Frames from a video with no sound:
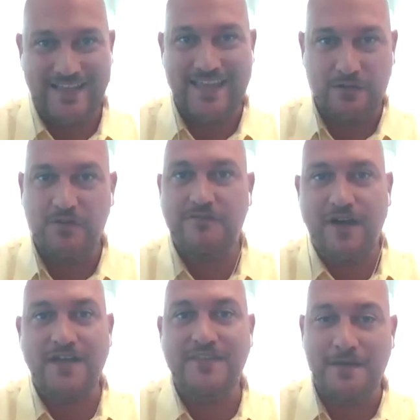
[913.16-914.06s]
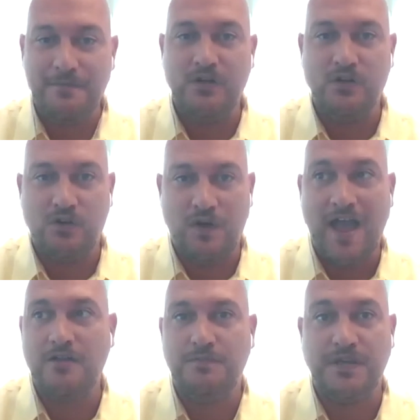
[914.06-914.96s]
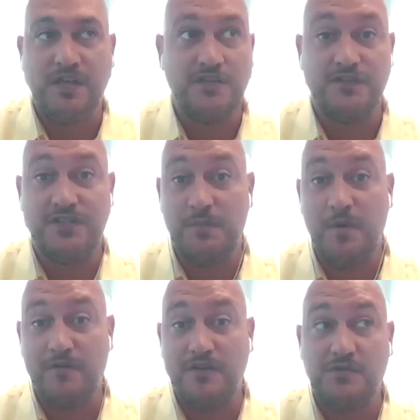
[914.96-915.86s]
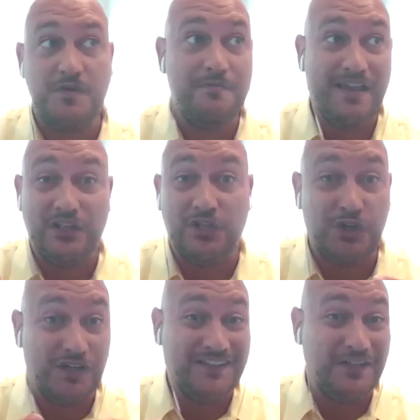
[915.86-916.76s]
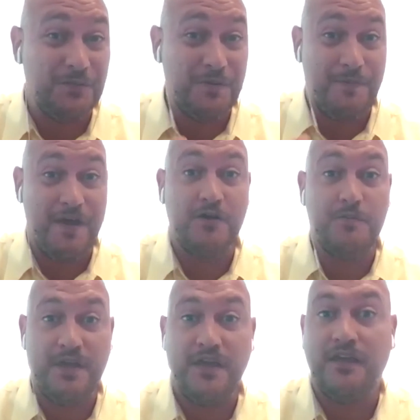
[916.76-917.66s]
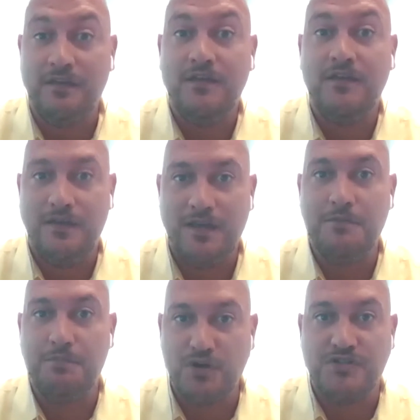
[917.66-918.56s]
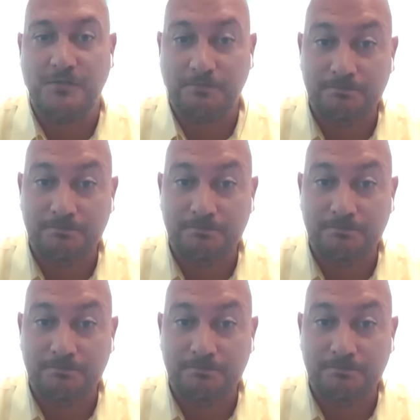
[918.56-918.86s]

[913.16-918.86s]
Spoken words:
Can we find that middle ground? Because for some of us, we might learn a little bit better being in person.